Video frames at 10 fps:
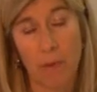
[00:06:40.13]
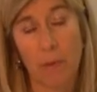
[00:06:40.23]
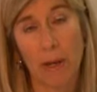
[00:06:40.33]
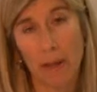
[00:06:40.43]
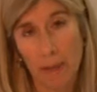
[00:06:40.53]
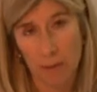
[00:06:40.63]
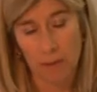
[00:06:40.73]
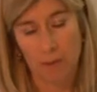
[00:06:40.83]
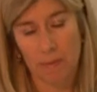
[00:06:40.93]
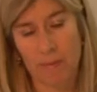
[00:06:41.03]
the
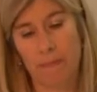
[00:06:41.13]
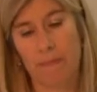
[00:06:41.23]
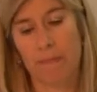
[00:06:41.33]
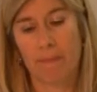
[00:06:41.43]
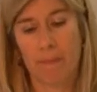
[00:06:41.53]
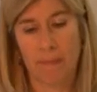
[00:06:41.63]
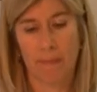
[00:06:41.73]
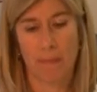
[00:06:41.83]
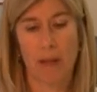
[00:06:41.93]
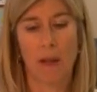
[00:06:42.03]
regulations.
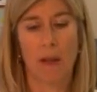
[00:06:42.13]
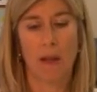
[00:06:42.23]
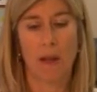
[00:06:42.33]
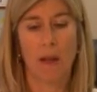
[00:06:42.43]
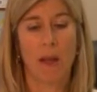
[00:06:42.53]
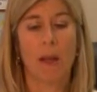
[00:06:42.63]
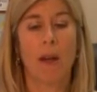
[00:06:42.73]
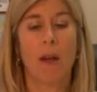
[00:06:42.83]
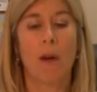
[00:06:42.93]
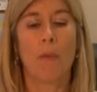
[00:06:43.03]
Mm -hmm.
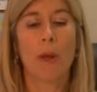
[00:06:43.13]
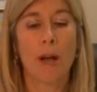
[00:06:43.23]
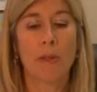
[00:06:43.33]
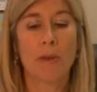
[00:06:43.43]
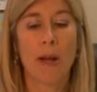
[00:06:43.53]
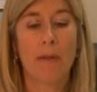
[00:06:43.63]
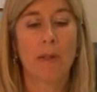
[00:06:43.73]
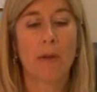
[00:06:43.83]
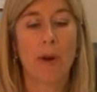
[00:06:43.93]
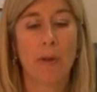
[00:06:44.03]
We also have
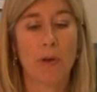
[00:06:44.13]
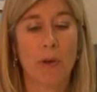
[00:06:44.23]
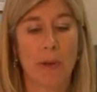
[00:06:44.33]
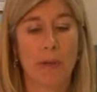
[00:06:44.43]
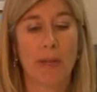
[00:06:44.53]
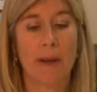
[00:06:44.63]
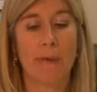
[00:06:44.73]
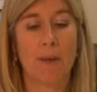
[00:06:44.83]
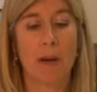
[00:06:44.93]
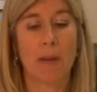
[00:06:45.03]
two other traffic
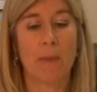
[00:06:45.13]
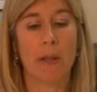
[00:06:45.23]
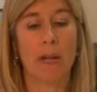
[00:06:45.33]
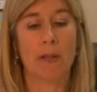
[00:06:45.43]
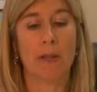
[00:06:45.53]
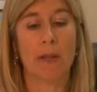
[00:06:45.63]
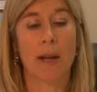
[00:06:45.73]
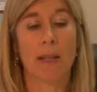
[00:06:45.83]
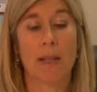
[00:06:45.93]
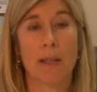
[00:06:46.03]
safety recommendations.
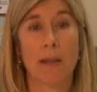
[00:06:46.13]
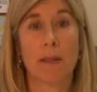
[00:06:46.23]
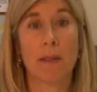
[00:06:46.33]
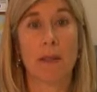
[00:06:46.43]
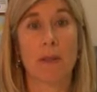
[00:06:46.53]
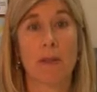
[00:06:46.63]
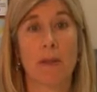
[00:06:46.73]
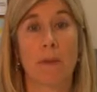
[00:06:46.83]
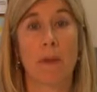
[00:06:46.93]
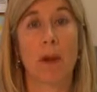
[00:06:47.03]
I sense
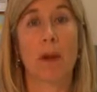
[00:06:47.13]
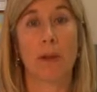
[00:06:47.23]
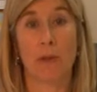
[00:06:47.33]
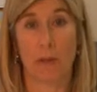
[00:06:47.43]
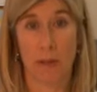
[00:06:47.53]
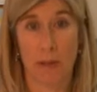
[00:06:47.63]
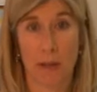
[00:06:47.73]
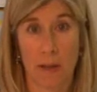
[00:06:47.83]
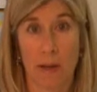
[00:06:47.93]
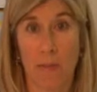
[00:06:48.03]
some
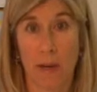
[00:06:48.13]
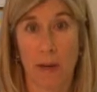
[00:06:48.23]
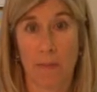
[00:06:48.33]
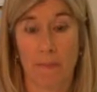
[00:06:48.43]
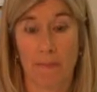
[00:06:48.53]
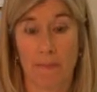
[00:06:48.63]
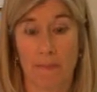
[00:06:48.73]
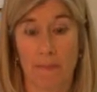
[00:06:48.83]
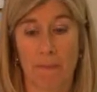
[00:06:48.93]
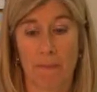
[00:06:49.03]
controversy coming. Ooh.